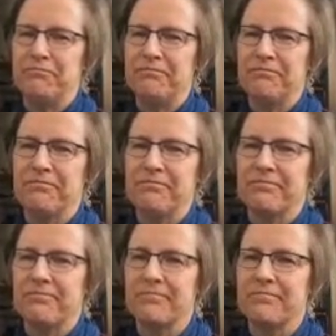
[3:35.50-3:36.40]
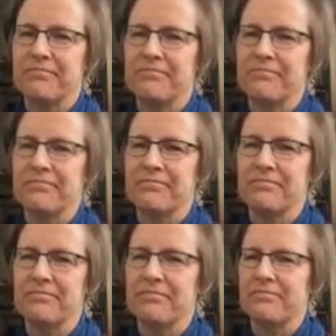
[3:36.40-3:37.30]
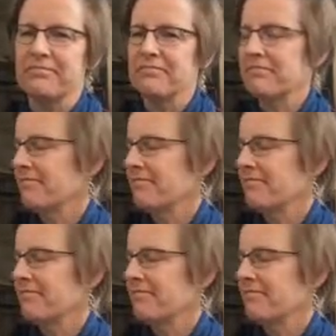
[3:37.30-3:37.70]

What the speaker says: Nothing is said.